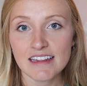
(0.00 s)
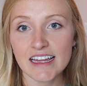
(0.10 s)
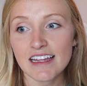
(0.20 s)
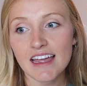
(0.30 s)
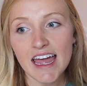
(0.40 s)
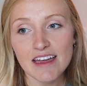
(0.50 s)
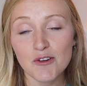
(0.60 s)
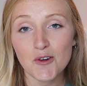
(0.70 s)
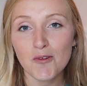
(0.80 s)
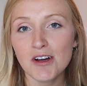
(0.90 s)
Like,
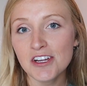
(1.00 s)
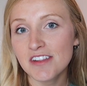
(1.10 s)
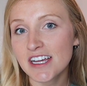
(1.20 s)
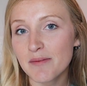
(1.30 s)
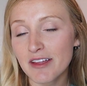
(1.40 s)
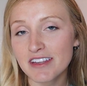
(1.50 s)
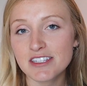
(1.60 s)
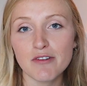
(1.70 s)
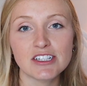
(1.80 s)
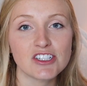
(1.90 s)
hey, what do you think about this
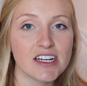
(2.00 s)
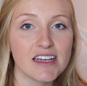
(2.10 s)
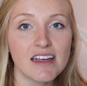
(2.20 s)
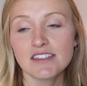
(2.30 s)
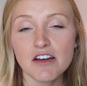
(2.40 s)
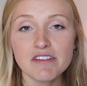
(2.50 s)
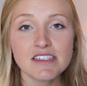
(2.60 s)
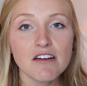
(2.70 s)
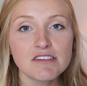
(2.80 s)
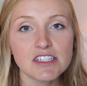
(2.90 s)
question? So and
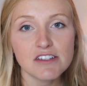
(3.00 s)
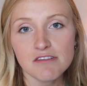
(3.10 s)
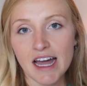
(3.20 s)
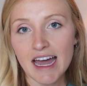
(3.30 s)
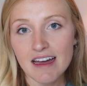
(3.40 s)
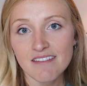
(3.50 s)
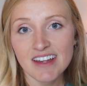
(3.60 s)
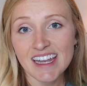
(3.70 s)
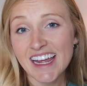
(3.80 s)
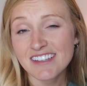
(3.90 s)
so, do you have
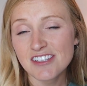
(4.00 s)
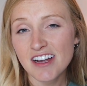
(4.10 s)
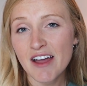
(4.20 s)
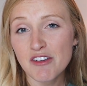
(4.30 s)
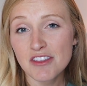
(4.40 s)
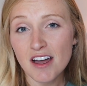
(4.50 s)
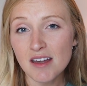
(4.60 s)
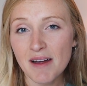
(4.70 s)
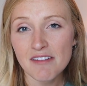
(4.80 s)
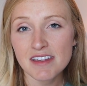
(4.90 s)
an answer? Have you thought
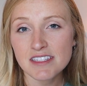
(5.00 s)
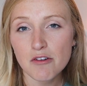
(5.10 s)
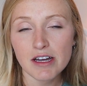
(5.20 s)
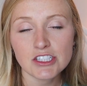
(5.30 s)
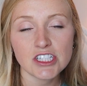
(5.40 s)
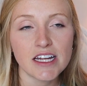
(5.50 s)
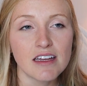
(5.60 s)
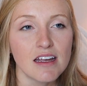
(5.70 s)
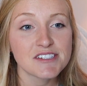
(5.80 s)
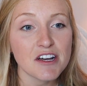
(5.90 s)
about this
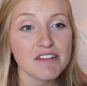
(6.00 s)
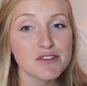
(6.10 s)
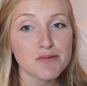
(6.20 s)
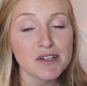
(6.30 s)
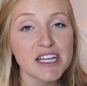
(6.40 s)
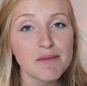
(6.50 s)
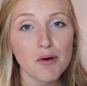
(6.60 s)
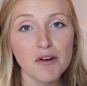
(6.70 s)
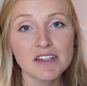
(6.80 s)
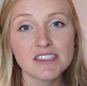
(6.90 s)
question? So it's really
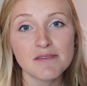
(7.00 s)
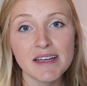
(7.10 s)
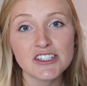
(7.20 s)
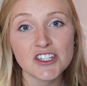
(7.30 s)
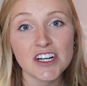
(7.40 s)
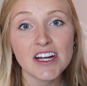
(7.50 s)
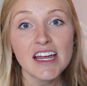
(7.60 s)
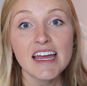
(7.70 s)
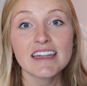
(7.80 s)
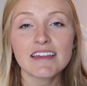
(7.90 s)
important to make sure
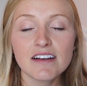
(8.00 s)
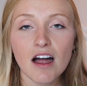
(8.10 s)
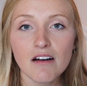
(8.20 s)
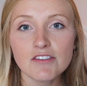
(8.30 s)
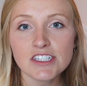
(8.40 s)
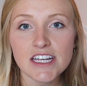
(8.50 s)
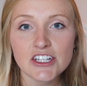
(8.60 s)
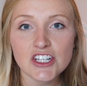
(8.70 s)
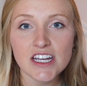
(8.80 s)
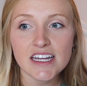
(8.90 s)
that the
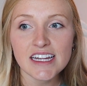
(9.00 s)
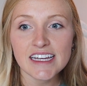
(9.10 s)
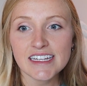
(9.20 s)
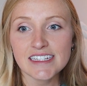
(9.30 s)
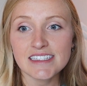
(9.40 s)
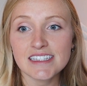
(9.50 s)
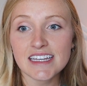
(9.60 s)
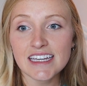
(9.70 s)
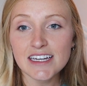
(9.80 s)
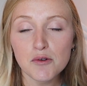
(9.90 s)
conversation is
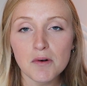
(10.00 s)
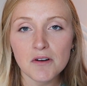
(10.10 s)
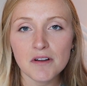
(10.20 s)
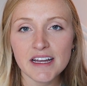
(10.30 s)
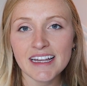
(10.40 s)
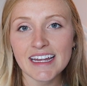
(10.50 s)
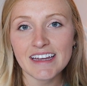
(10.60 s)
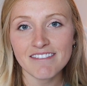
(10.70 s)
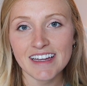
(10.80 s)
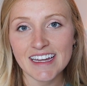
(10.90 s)
equal and
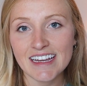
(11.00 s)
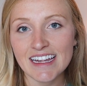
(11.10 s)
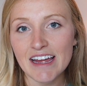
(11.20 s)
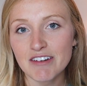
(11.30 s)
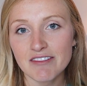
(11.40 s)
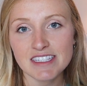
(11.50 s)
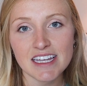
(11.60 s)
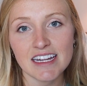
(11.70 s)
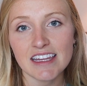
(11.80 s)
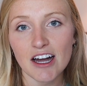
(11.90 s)
even and everyone's
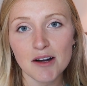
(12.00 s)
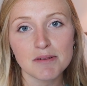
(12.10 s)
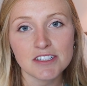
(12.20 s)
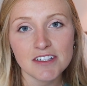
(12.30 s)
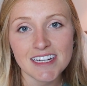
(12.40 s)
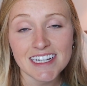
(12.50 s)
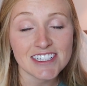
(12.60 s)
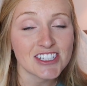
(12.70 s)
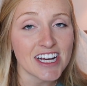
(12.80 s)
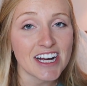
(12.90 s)
getting the opportunity to
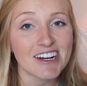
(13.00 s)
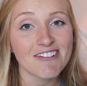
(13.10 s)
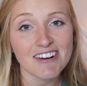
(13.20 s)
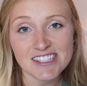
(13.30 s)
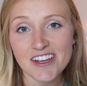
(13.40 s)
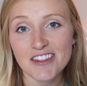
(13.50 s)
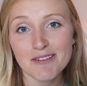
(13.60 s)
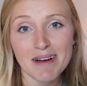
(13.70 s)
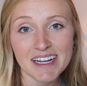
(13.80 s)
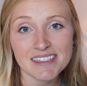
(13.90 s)
share what's on their
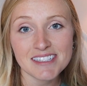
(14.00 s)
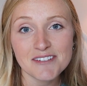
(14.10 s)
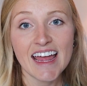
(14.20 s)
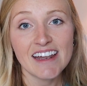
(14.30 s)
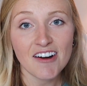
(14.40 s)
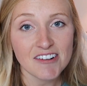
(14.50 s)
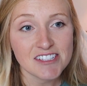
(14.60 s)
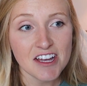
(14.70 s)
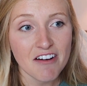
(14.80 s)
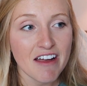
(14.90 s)
mind. And
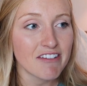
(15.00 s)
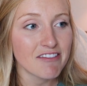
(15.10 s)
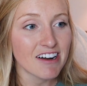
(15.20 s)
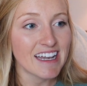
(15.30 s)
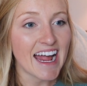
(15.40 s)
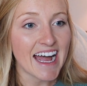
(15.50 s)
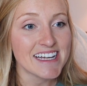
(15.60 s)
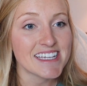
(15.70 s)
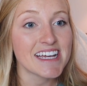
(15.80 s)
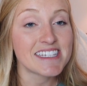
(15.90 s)
also everyone
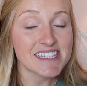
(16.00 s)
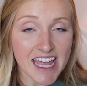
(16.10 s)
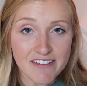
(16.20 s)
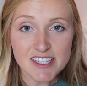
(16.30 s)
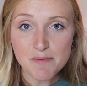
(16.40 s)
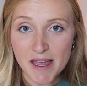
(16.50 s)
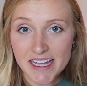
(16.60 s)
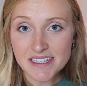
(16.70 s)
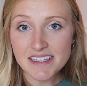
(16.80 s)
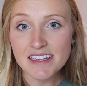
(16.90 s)
has a safe
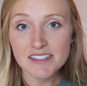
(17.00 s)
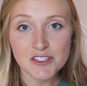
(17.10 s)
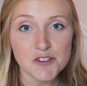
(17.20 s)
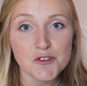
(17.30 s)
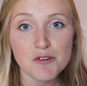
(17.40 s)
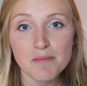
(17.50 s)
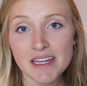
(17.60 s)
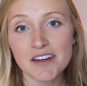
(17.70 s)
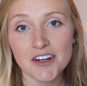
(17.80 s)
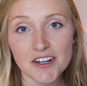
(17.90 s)
space to
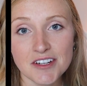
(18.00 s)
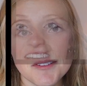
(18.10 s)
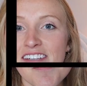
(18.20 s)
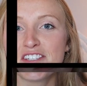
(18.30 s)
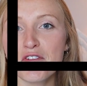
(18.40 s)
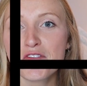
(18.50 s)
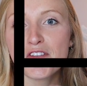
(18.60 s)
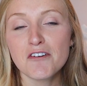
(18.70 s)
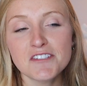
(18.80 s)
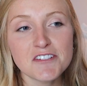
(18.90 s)
be heard. So
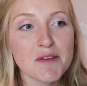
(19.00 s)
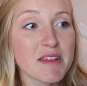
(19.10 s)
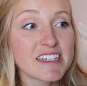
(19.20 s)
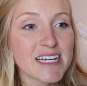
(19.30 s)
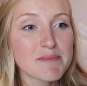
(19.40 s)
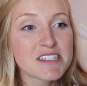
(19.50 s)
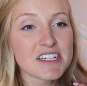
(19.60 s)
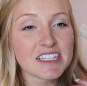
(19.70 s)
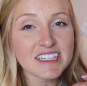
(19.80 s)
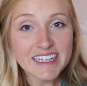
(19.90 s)
those are some of the tips
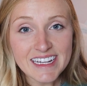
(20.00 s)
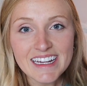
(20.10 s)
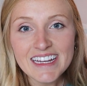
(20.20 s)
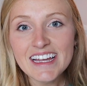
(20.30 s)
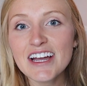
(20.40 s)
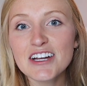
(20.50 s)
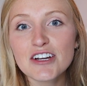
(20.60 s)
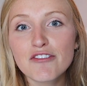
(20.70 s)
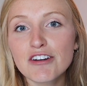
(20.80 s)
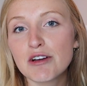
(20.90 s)
to leading a
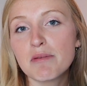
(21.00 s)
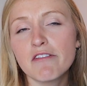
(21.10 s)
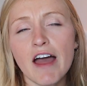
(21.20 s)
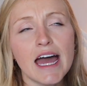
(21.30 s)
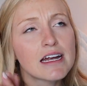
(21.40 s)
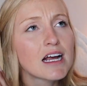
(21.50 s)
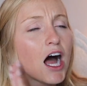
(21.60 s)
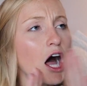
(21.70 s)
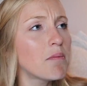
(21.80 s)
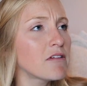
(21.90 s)
group. You've had a
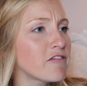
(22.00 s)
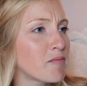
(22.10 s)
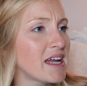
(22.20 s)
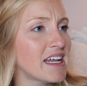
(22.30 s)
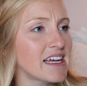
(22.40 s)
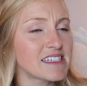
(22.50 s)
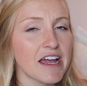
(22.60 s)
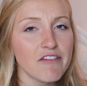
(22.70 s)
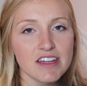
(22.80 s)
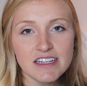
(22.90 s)
couple of meetings,
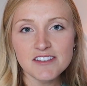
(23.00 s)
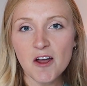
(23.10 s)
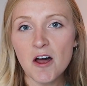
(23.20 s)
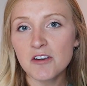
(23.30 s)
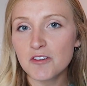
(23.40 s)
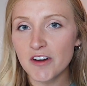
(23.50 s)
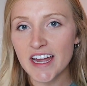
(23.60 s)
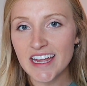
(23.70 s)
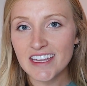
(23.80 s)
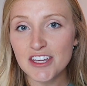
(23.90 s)
everything's gone great.